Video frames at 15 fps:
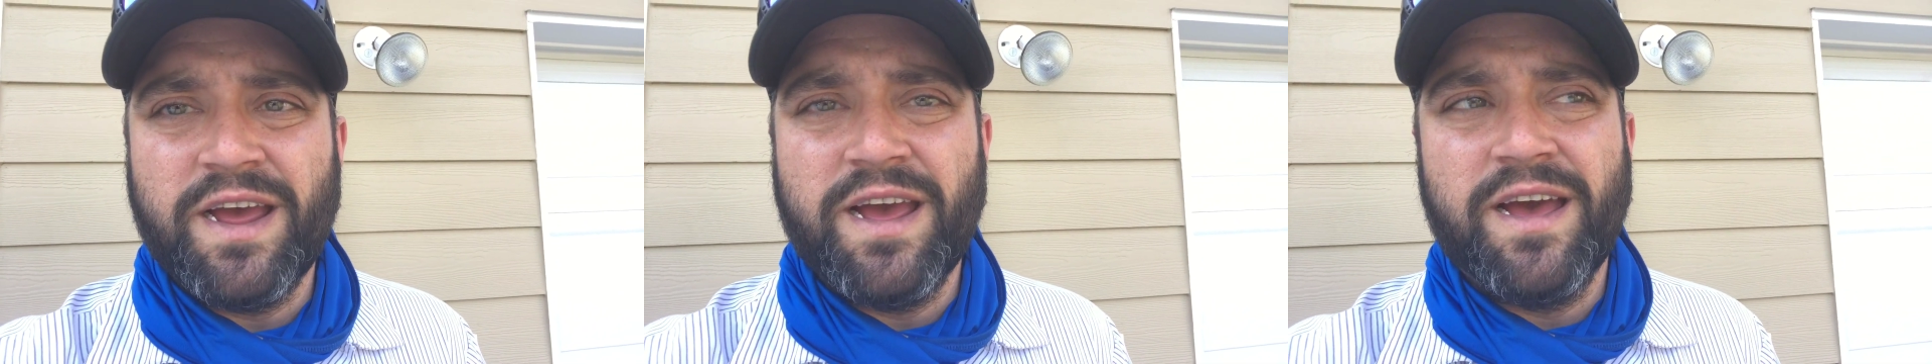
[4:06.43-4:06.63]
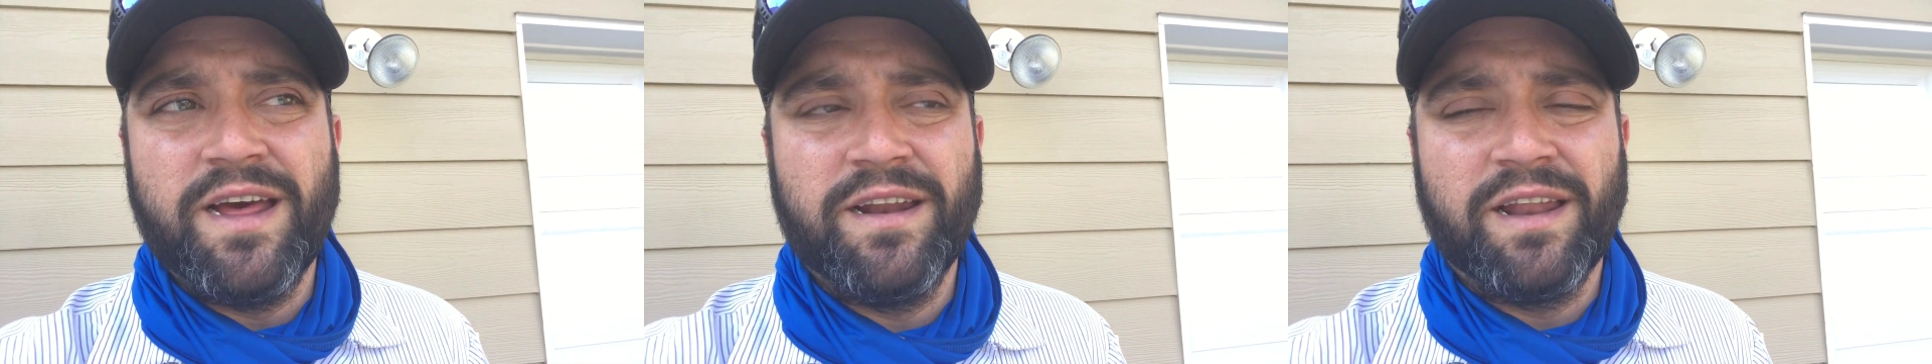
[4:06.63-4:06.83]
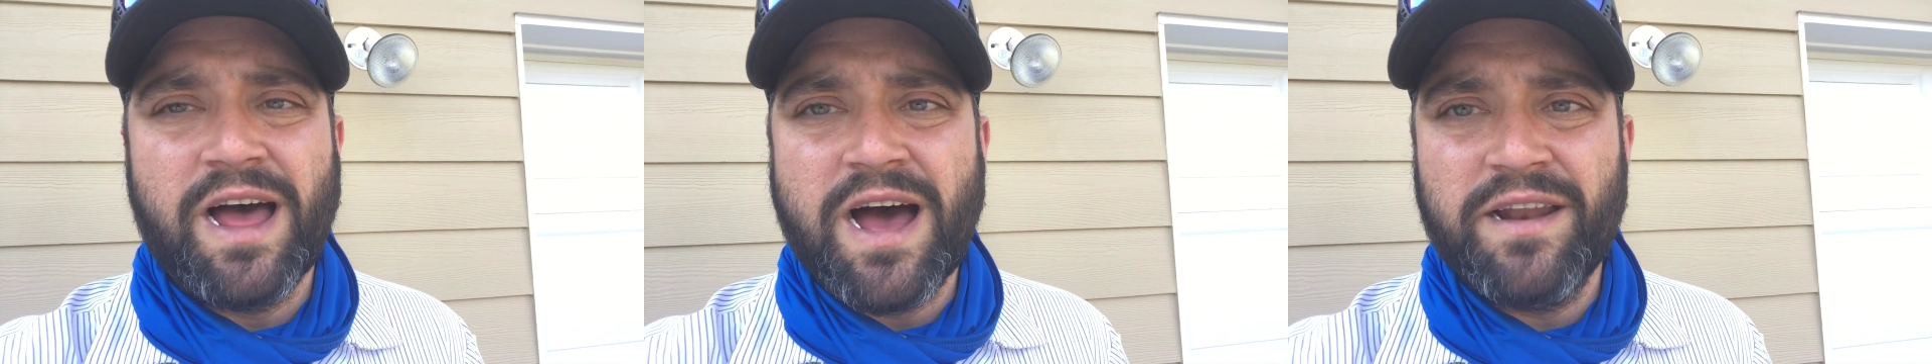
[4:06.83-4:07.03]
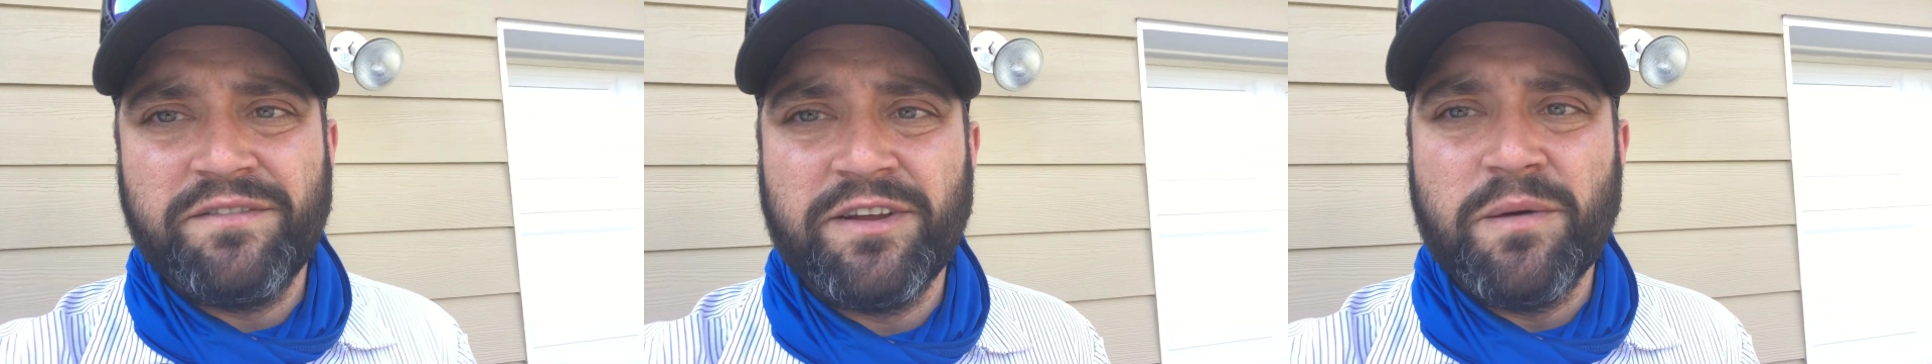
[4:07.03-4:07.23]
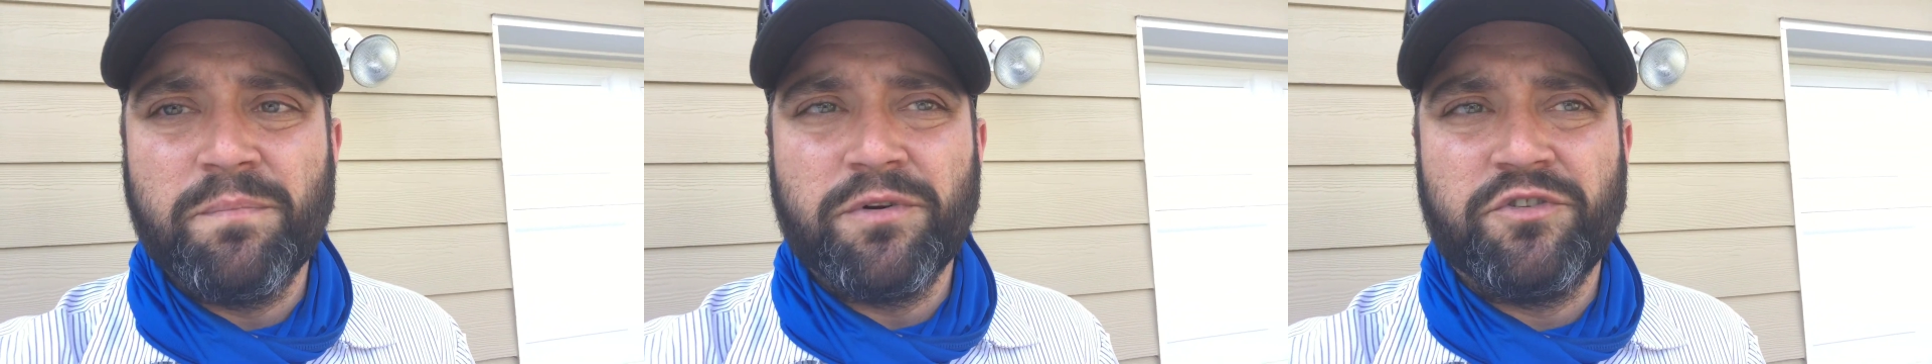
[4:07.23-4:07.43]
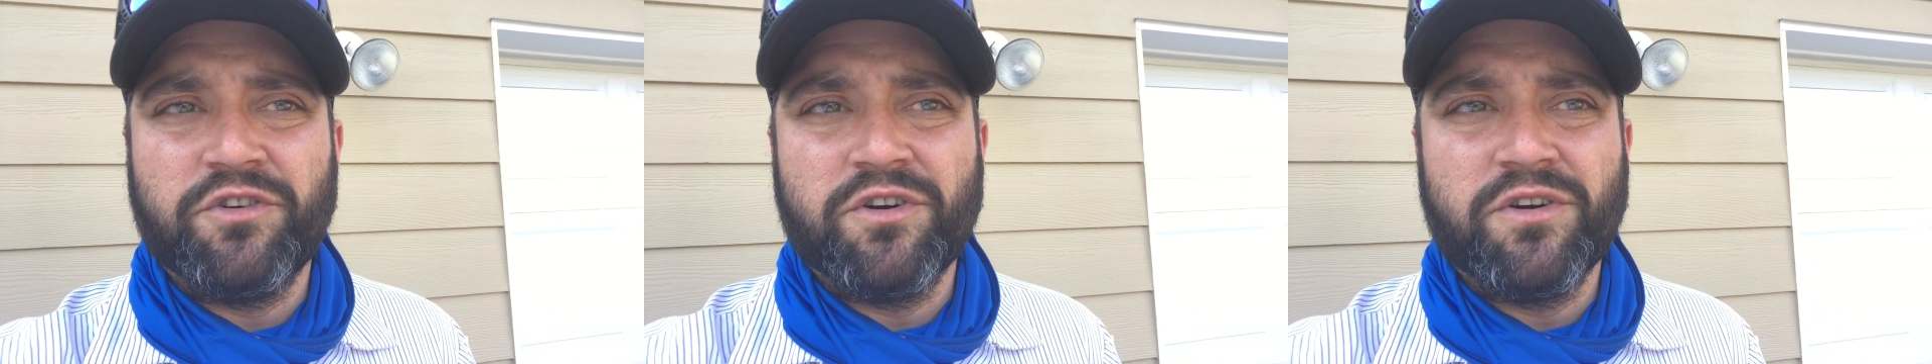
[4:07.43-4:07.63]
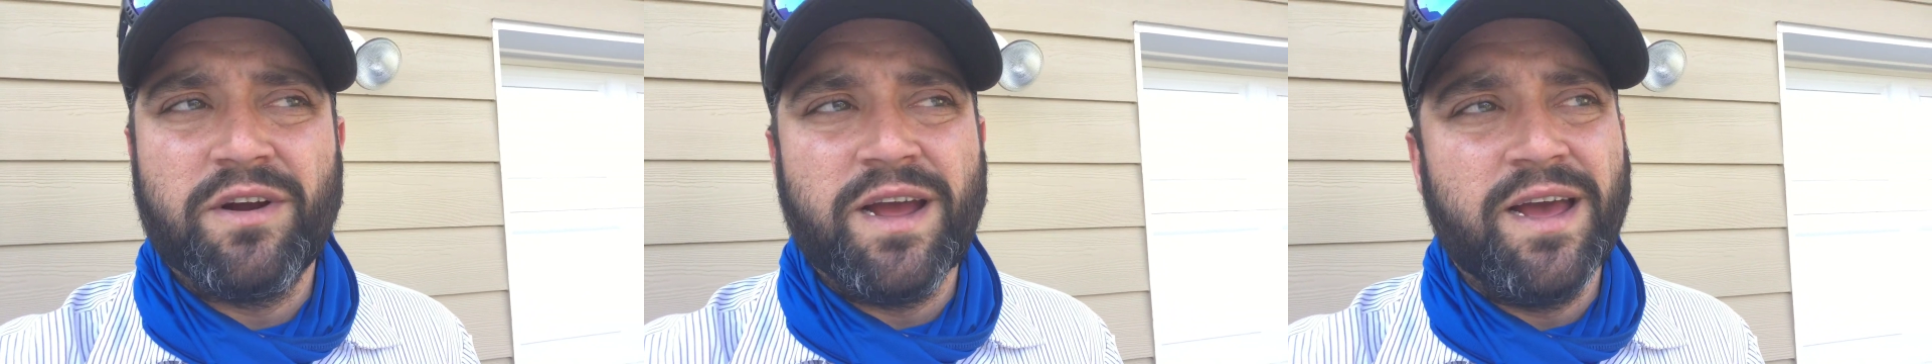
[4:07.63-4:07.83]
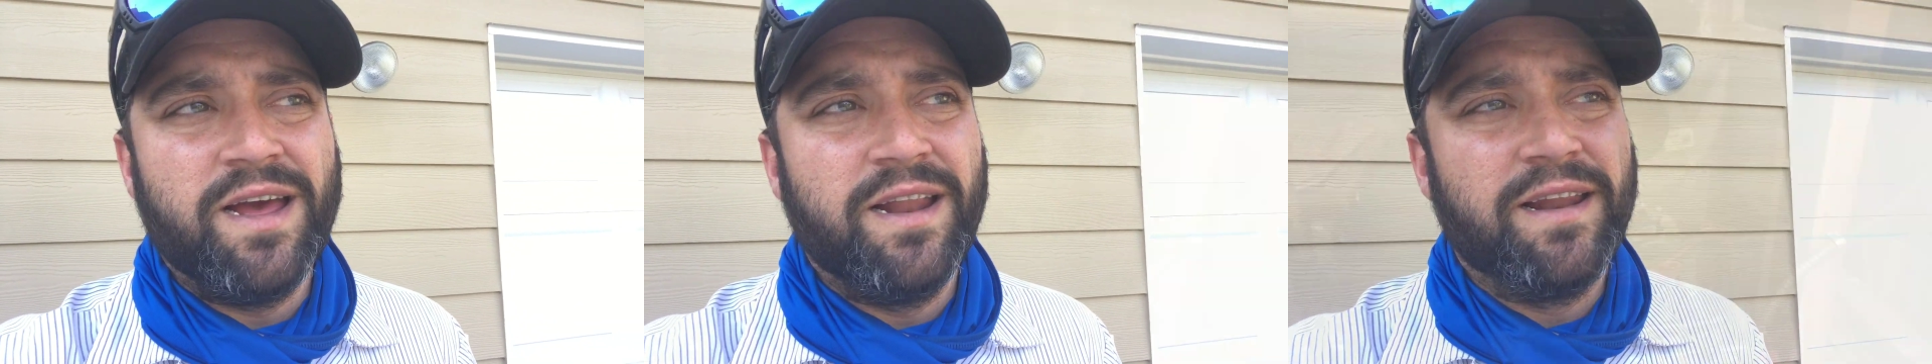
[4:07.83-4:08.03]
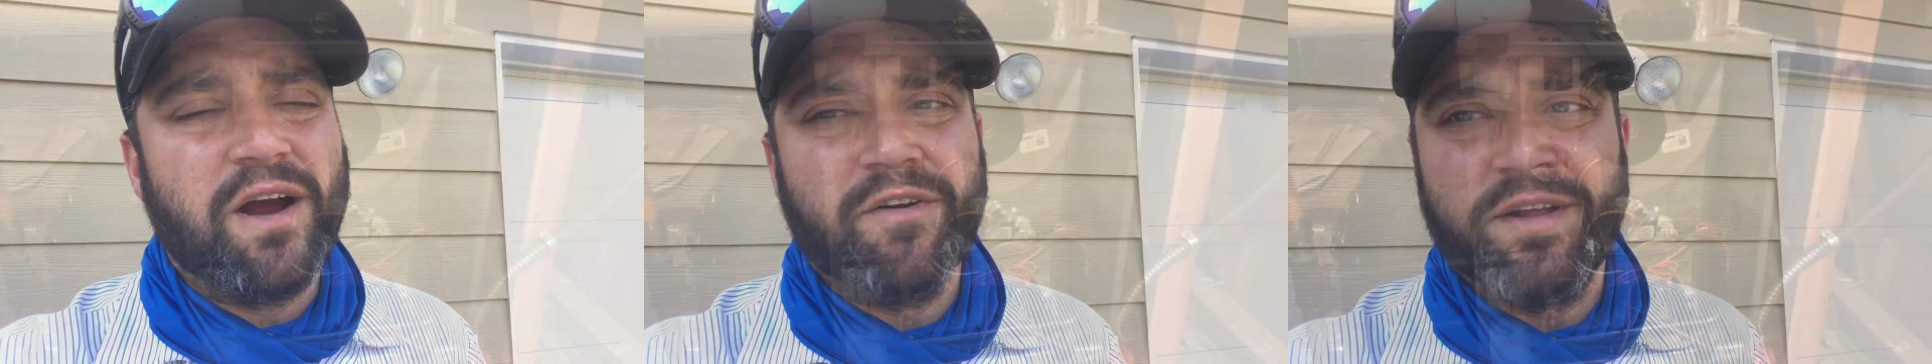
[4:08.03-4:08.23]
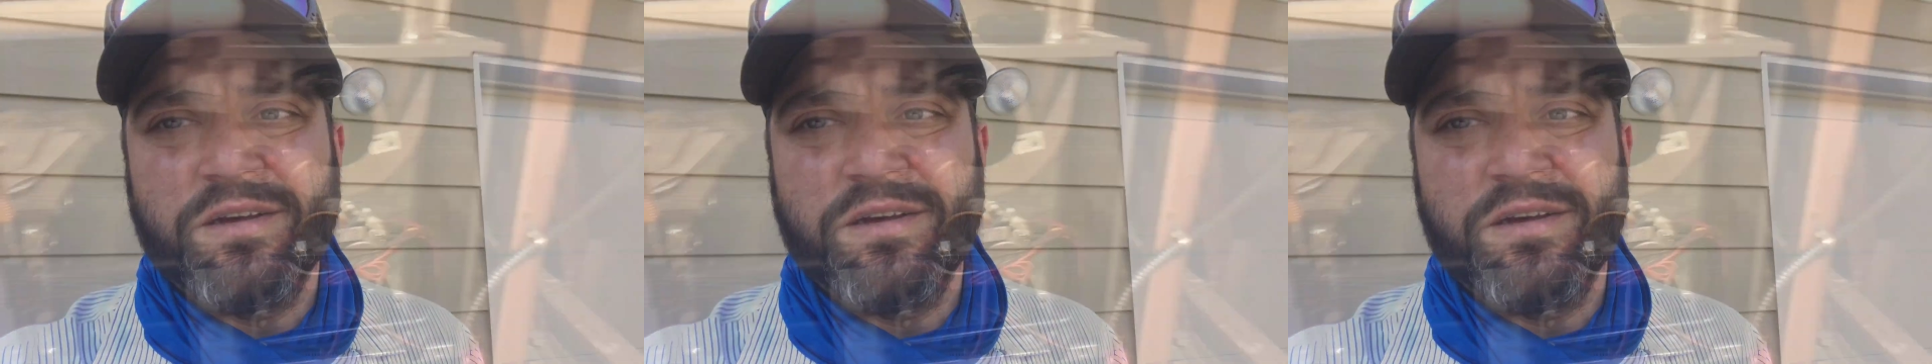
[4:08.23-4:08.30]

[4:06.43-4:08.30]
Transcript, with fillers: and line temperature and our